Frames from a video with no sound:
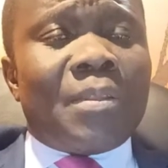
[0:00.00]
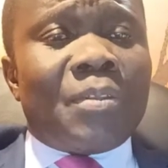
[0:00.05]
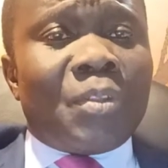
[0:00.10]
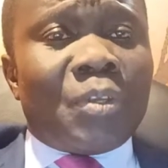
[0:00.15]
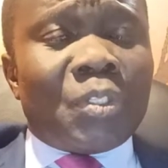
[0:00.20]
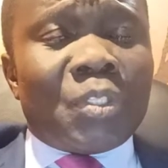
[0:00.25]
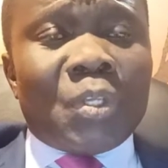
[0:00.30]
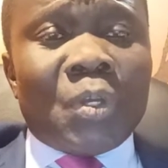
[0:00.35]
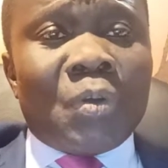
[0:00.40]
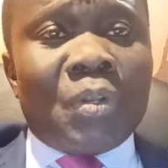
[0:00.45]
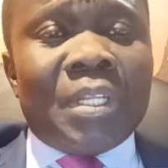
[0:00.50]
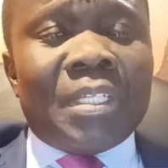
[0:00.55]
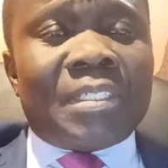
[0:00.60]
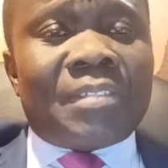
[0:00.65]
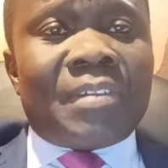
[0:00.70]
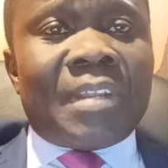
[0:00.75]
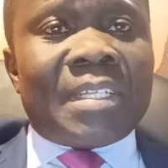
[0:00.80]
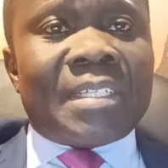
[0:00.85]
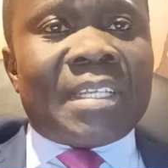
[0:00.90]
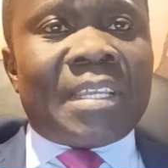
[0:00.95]
not only
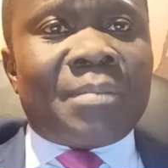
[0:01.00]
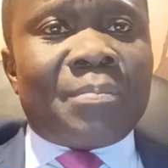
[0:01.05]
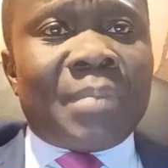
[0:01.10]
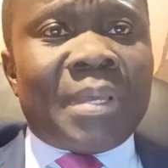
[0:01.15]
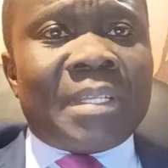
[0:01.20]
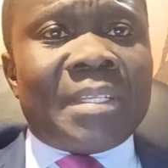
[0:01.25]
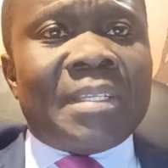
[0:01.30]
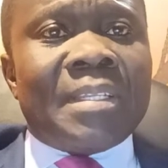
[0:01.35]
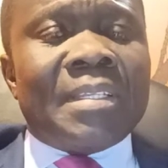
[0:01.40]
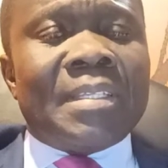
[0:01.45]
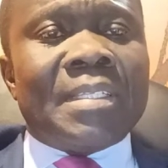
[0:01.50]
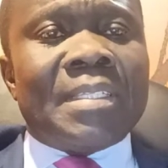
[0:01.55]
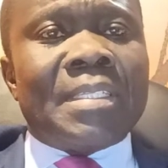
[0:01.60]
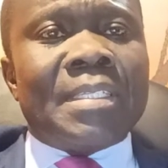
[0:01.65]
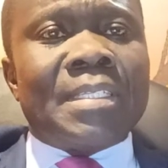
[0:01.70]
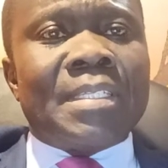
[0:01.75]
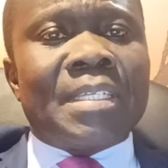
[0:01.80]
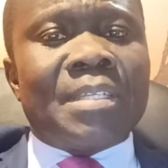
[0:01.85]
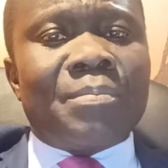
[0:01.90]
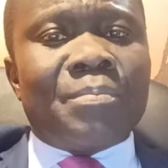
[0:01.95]
structure but in
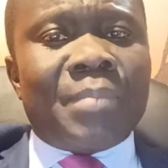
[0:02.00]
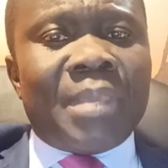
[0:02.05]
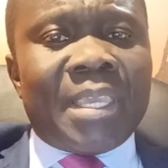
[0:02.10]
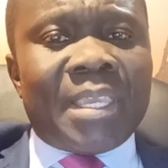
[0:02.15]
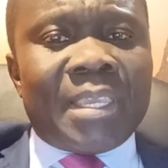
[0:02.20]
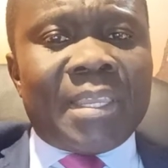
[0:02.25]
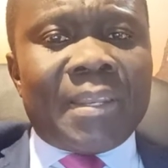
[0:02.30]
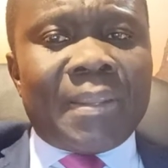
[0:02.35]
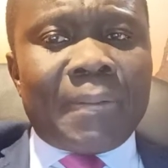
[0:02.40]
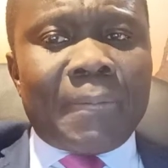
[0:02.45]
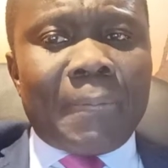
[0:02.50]
decision making.